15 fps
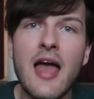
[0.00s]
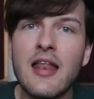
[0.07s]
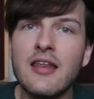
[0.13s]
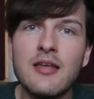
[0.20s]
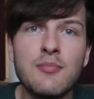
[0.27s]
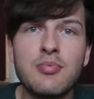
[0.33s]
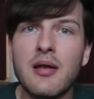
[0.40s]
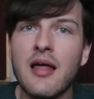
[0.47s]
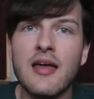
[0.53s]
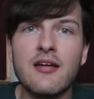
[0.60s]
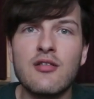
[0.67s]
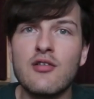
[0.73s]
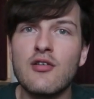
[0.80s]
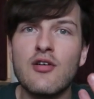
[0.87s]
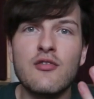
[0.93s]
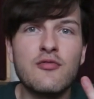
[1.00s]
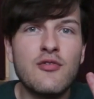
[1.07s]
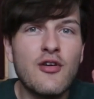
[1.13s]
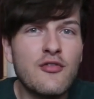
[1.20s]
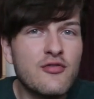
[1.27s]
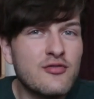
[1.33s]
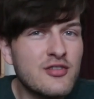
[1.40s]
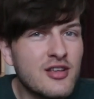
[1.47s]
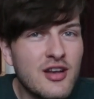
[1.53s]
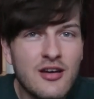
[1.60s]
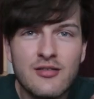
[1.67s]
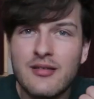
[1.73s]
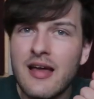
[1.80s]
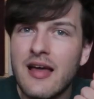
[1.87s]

any player of, of you know